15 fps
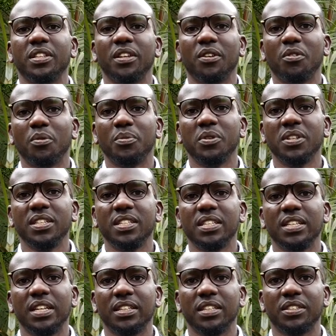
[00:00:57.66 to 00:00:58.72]
in the
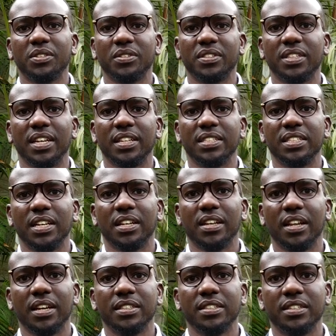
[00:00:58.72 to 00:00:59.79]
community and the society at
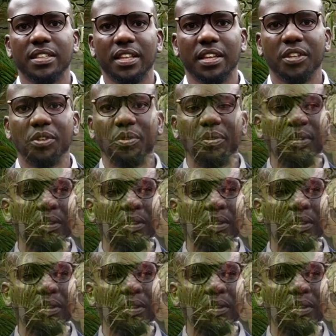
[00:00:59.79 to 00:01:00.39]
large. Thank you.